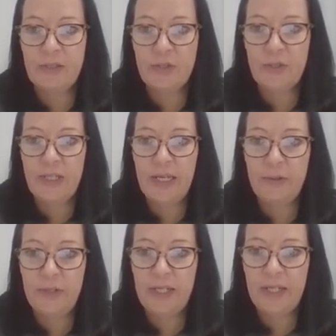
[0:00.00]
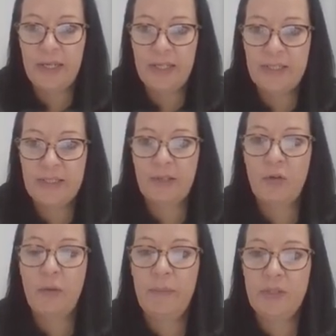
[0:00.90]
touch on the health indicators and
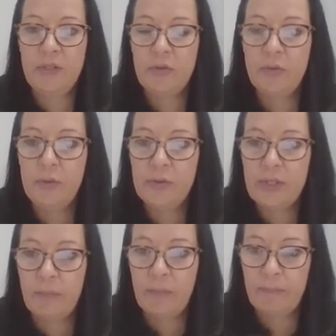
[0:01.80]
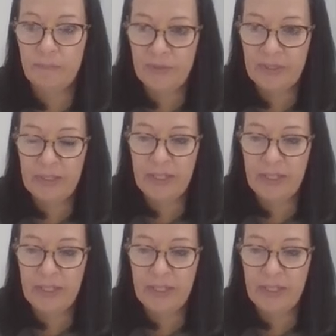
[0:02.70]
comments rules. So it